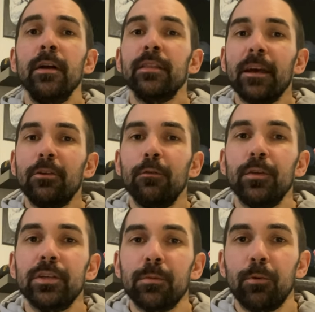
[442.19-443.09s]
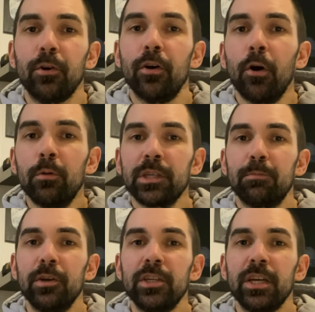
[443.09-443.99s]
Thank you for the support. Always
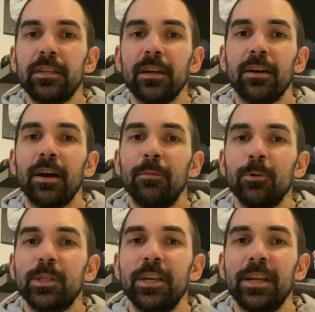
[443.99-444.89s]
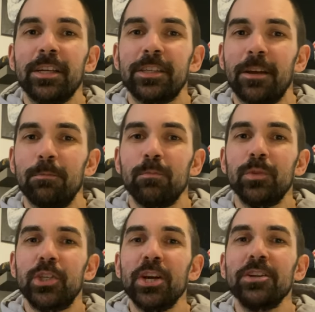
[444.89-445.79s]
appreciate it. And we'll see you next time.
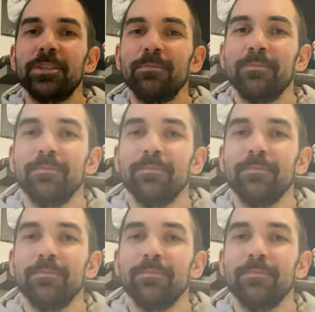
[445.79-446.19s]
Cheers.